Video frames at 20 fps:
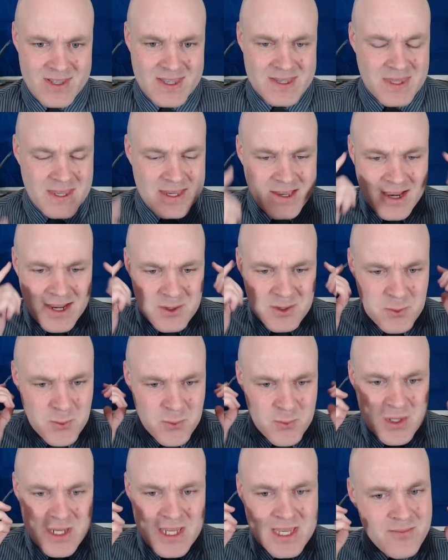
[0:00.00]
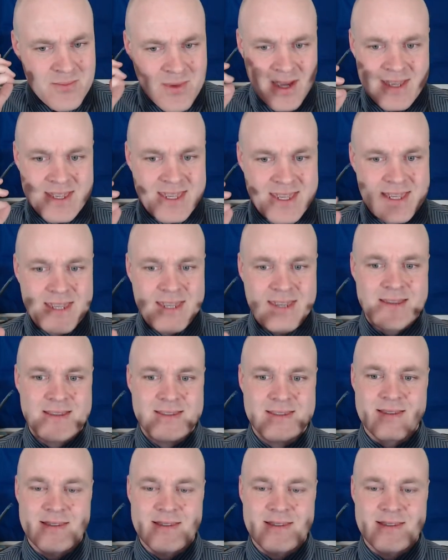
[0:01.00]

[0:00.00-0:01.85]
like, they kind of ring in my ears.